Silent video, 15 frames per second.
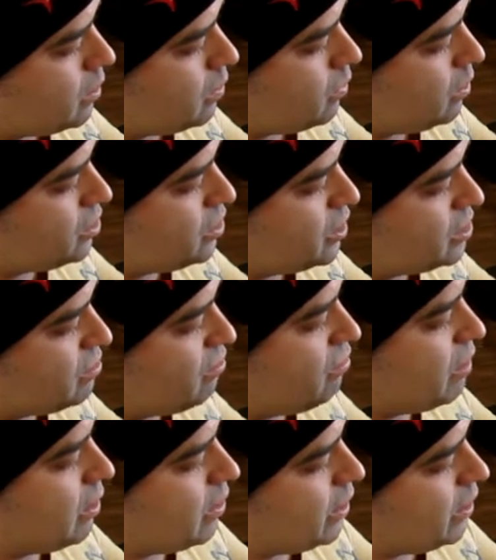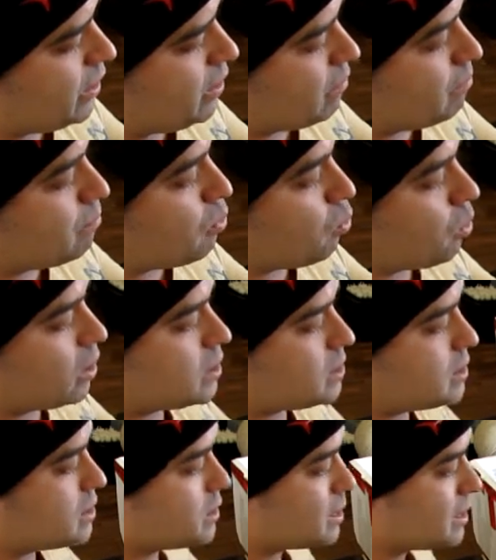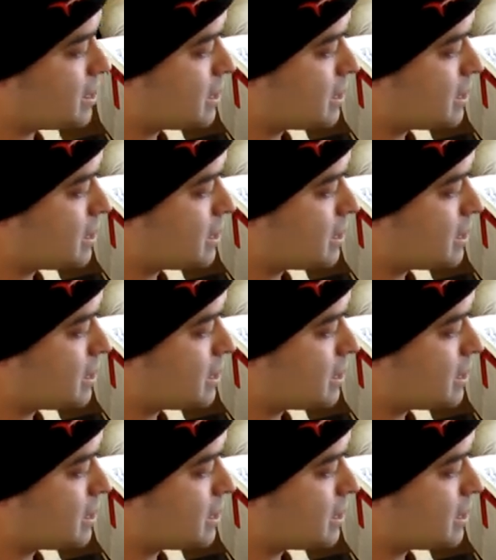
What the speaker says: which is very porous,